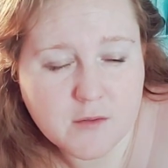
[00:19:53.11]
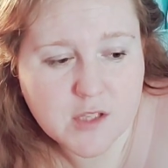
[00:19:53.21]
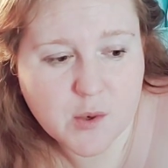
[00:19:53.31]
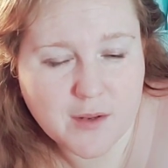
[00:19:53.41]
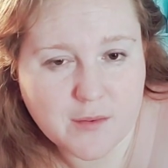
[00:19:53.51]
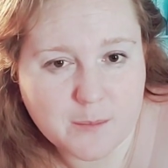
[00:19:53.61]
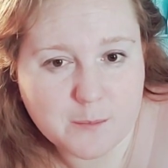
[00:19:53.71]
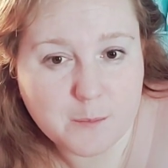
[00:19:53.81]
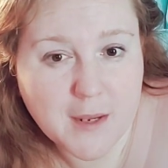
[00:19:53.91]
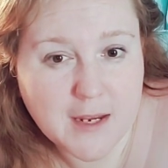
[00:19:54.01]
so it
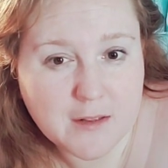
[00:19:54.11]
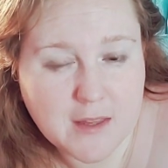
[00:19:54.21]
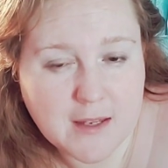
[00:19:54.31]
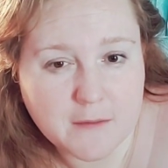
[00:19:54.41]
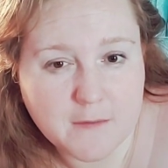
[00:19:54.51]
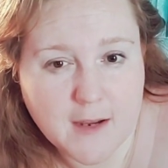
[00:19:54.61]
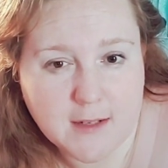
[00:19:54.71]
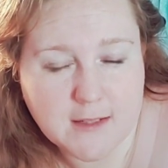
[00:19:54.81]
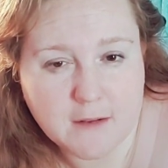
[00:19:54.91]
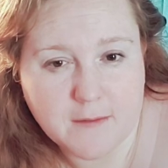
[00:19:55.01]
made the
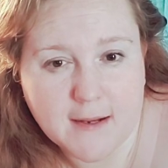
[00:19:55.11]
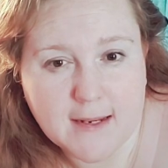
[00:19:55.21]
effect of